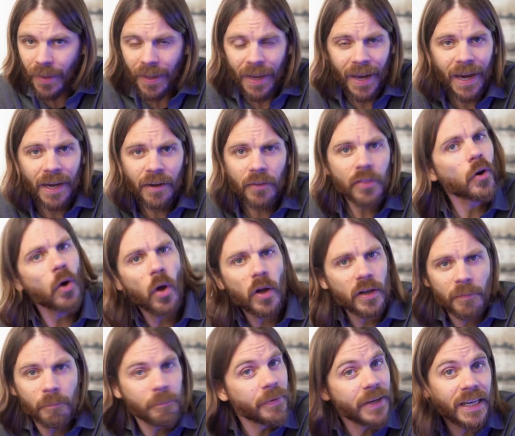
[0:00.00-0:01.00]
And they're all
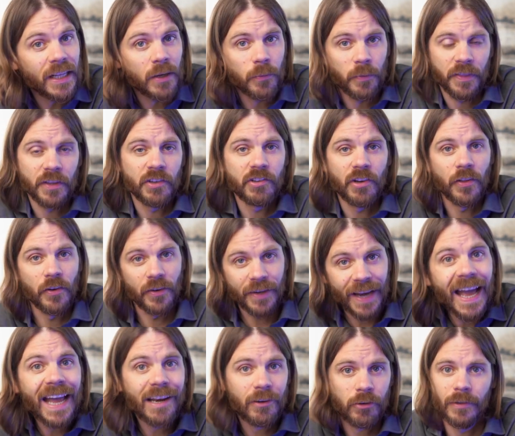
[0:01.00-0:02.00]
competing with each other
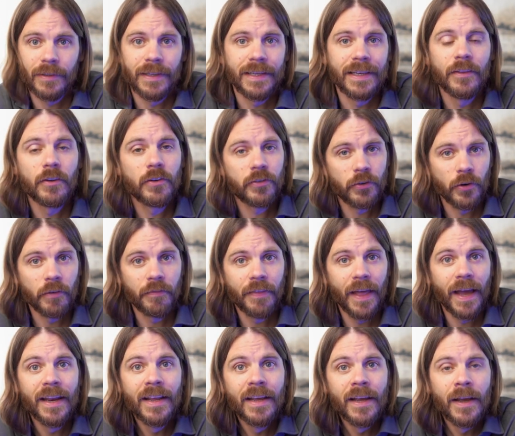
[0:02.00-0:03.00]
naturally. There's sort of
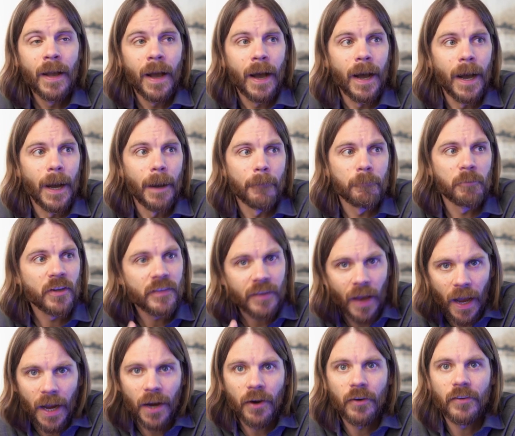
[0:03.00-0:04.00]
that
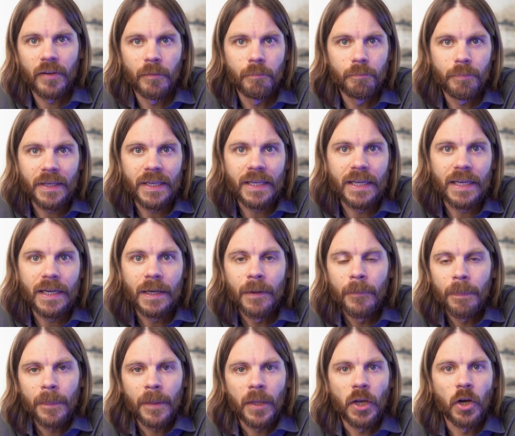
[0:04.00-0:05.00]
desire to be,
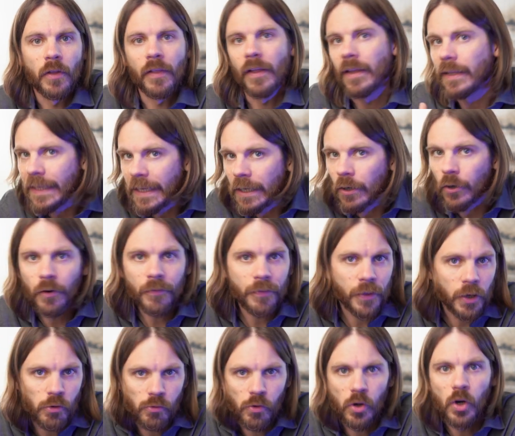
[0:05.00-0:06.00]
you know, the leader of
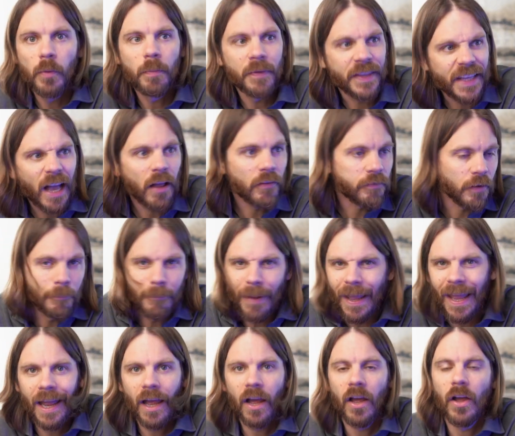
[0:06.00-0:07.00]
the group, the alpha
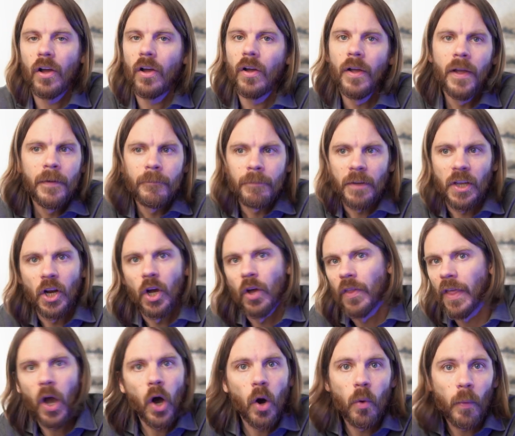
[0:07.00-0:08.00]
male. You know,
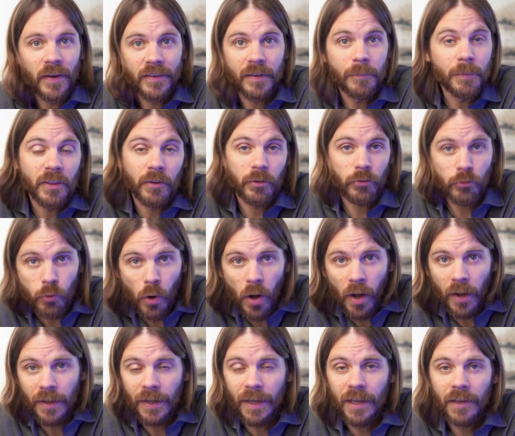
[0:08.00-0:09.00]
they all want to be the
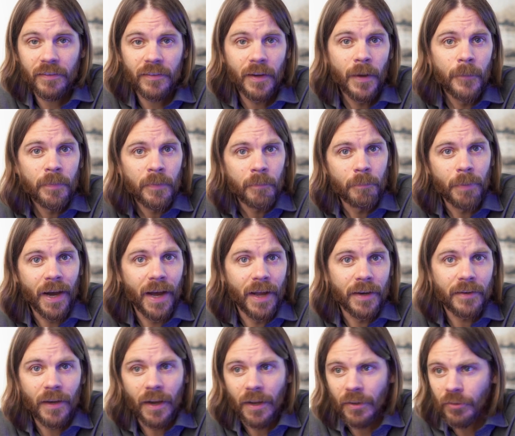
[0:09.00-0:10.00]
strongest,
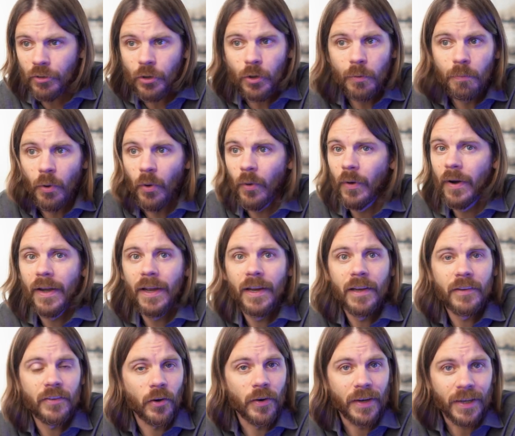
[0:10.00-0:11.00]
but two
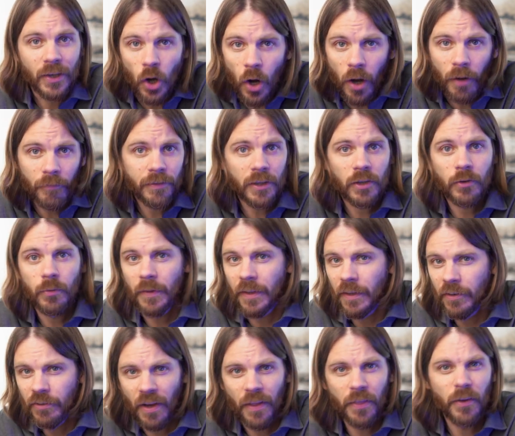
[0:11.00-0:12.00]
boys are in conflict with
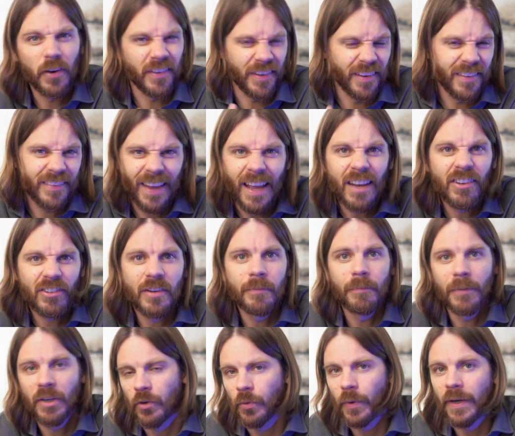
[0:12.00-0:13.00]
each other. There's
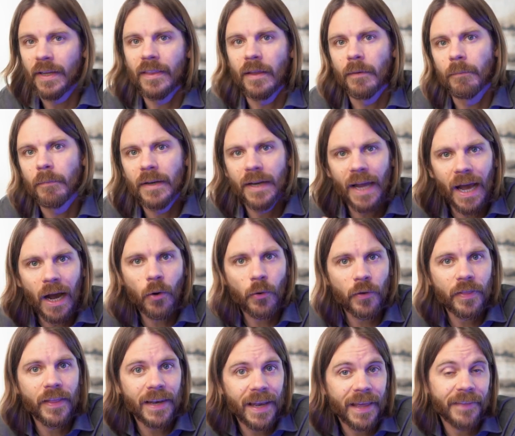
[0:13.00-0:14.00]
tension between them. And how
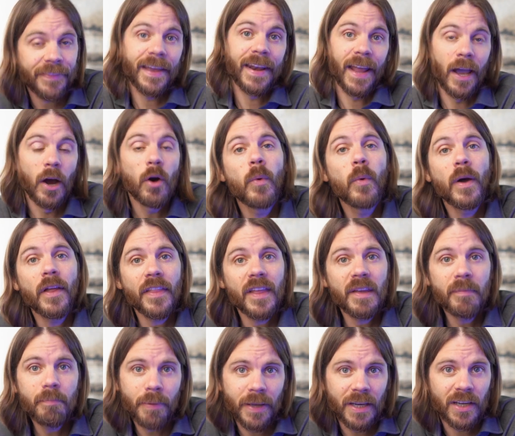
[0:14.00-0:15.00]
do they let that Well,
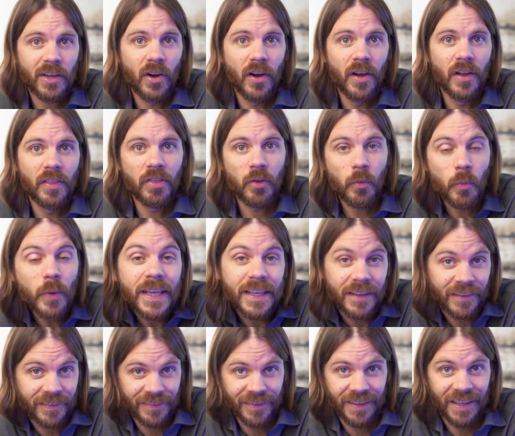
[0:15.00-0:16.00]
they pick on the
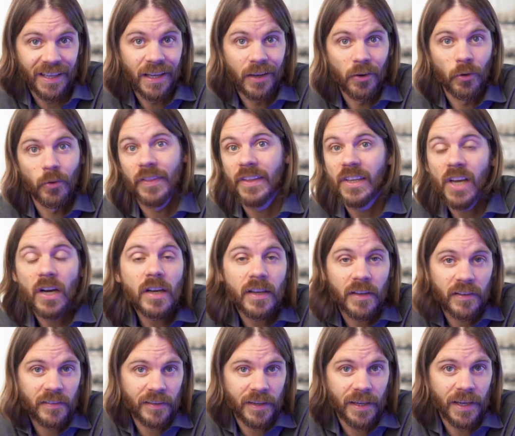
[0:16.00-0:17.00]
weakest kid or the
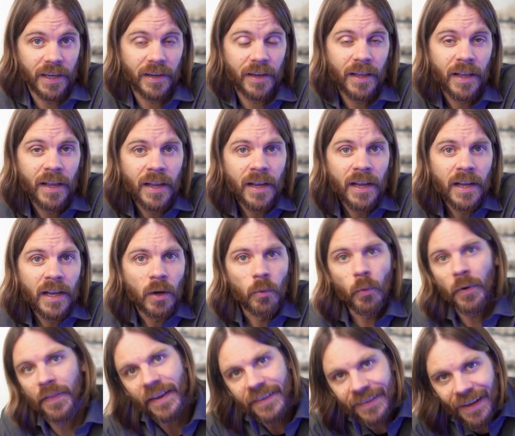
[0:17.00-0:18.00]
youngest kid.
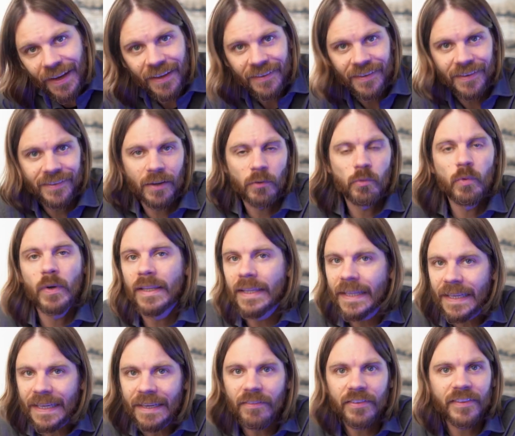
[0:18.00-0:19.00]
And what that does is it
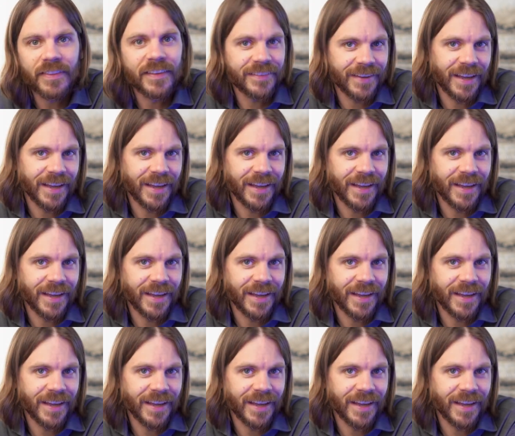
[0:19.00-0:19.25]
relieves the